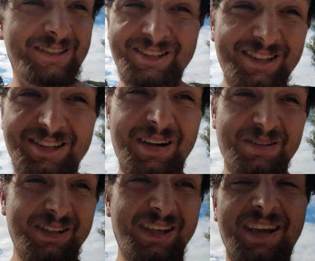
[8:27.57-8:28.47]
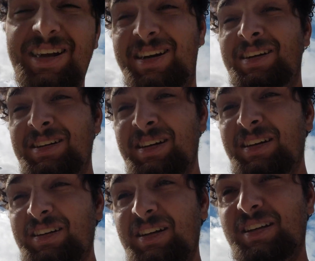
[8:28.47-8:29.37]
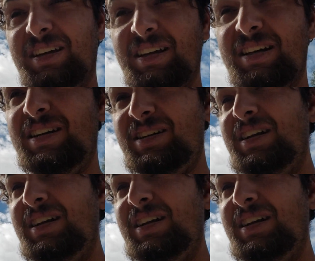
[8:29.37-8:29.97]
since I was a kid. I had an